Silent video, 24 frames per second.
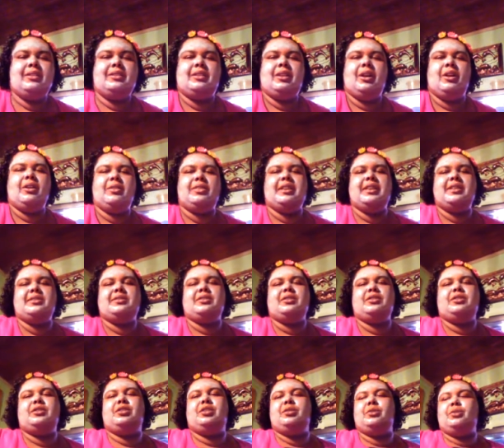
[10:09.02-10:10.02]
So these
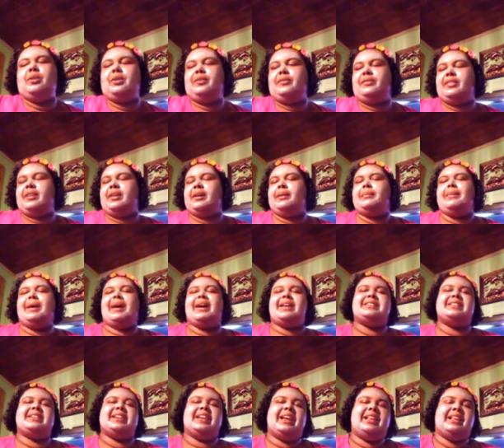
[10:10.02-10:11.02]
are two of the
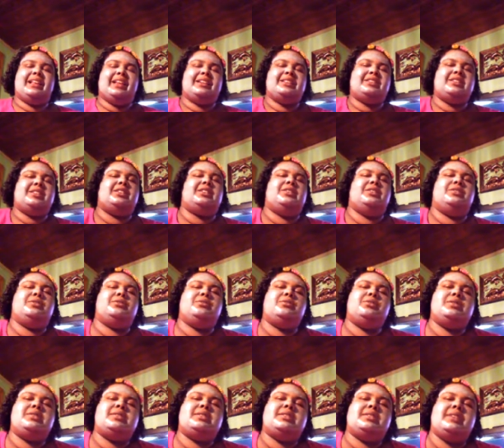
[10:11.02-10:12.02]
masks that I like to
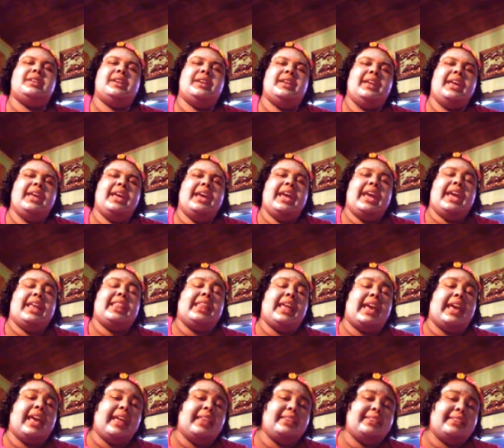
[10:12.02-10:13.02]
use. And
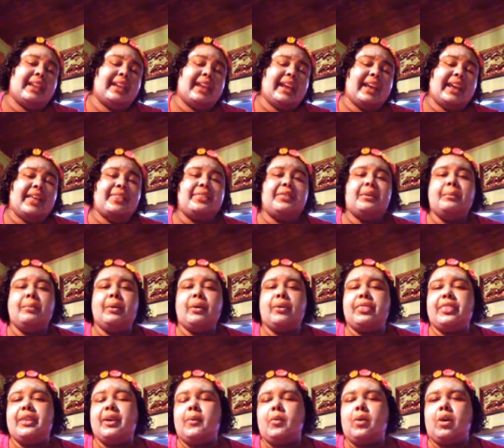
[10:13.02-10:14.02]
like I said, I got them
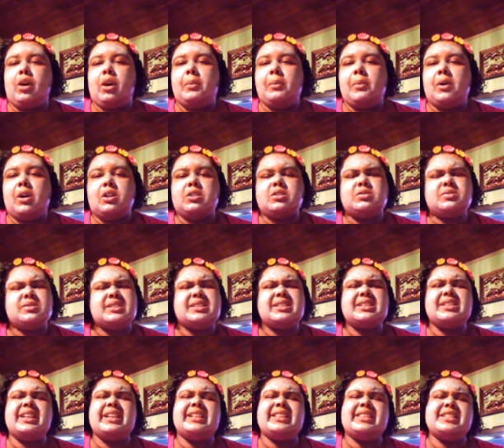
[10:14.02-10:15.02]
both at Walmart. So we
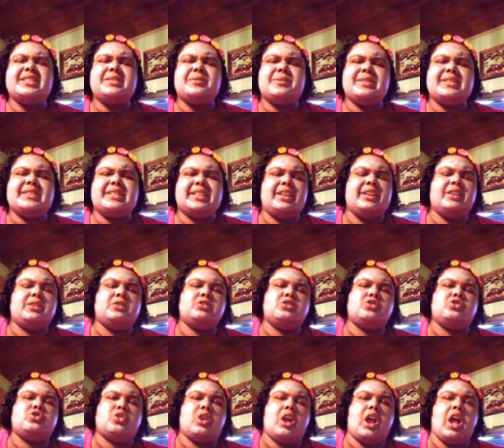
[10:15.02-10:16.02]
just let this one sit here
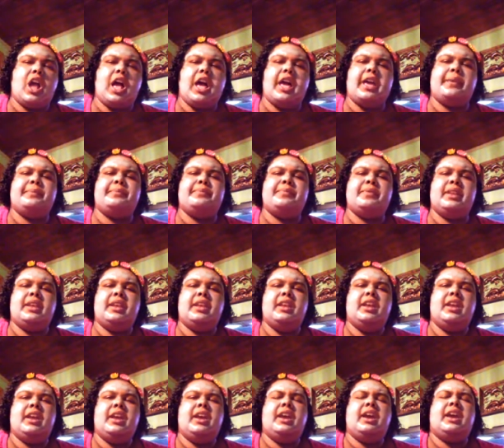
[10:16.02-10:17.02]
and dry.
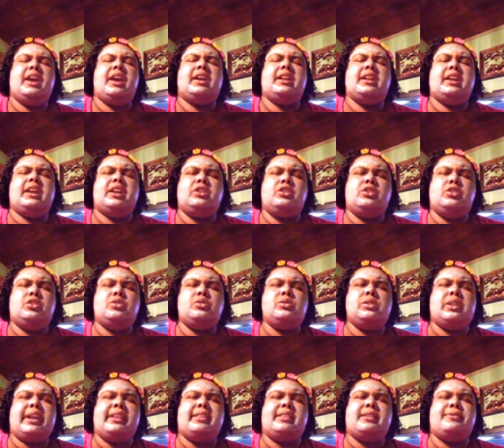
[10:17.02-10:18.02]
And I
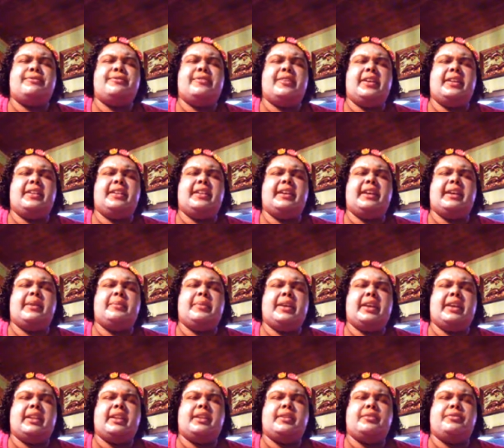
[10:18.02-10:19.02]
do like the feeling I'm
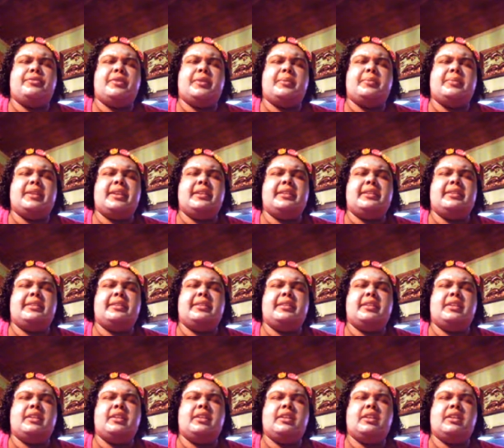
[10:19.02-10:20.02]
getting from
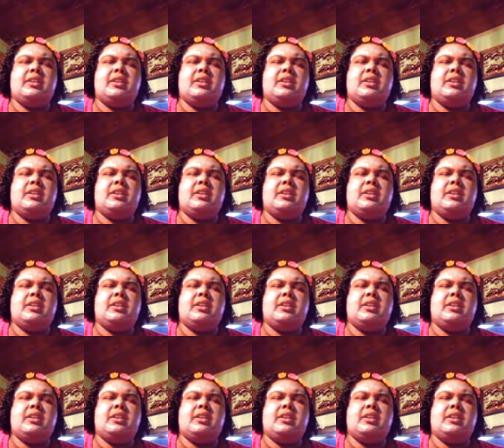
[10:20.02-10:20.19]
this.